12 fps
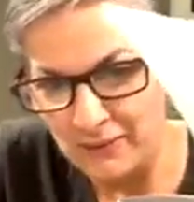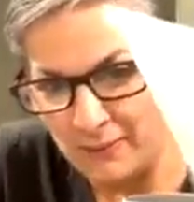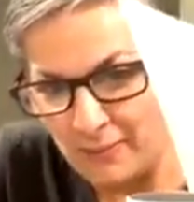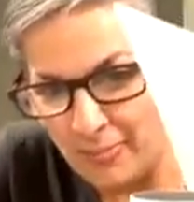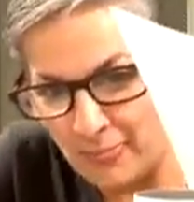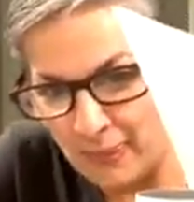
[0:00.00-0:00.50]
you
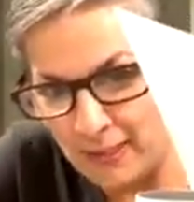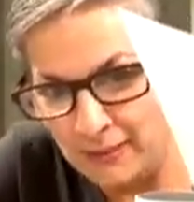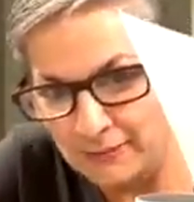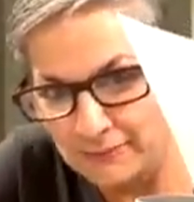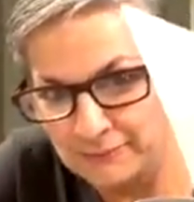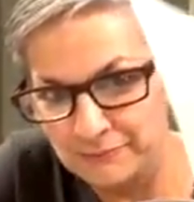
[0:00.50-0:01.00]
guys down
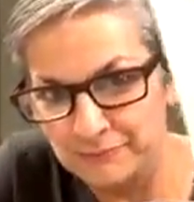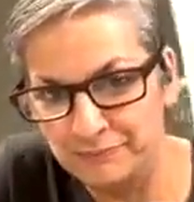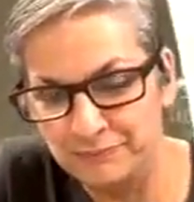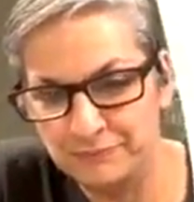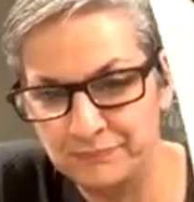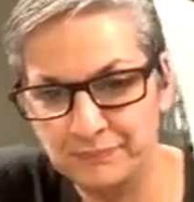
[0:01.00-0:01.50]
so that you can
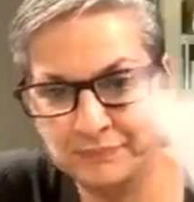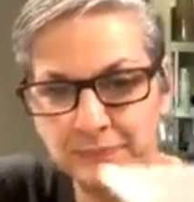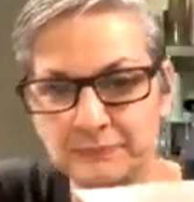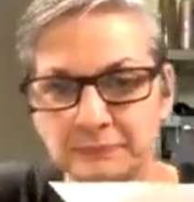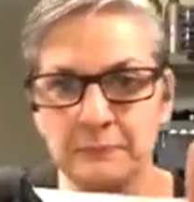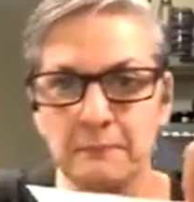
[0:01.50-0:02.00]
see me
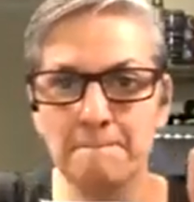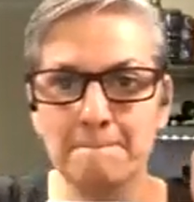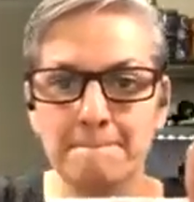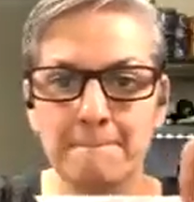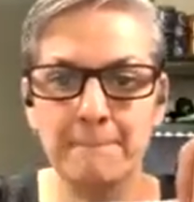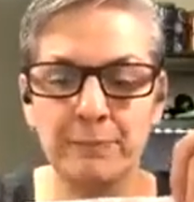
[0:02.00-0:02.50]
really good,
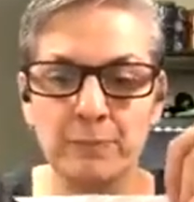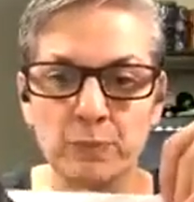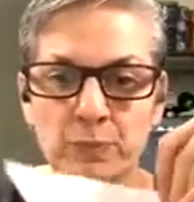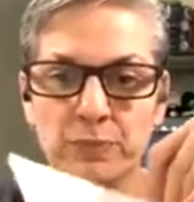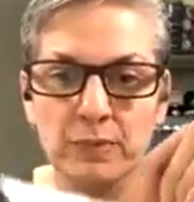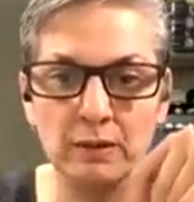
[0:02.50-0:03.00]
okay, what
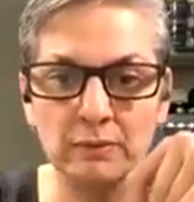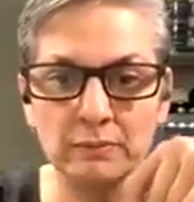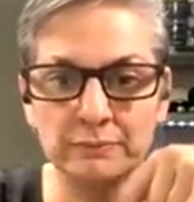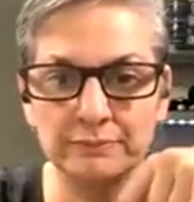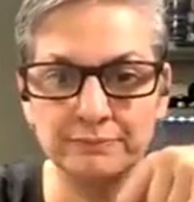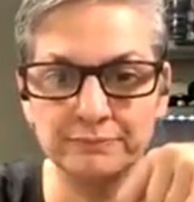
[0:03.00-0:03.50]
I'm doing.
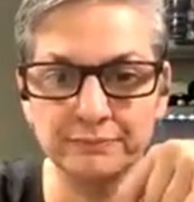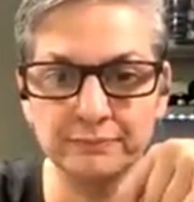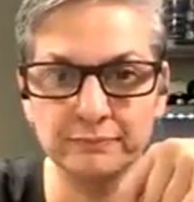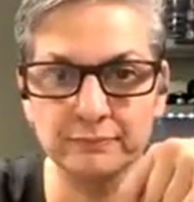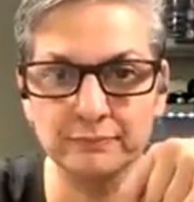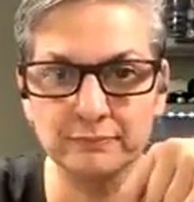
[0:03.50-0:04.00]

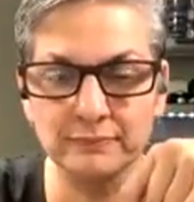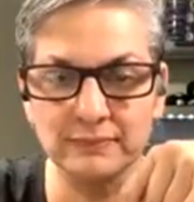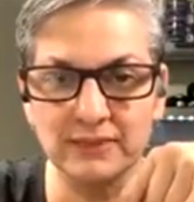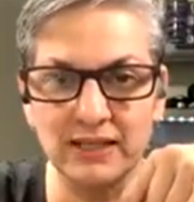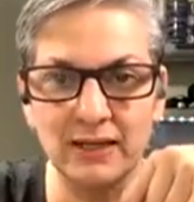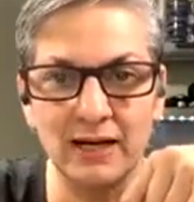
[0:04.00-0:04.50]

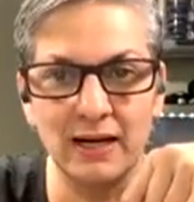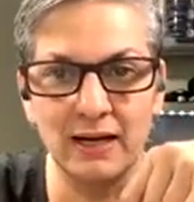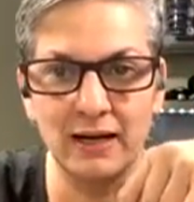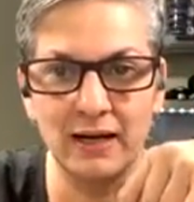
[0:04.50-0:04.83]
So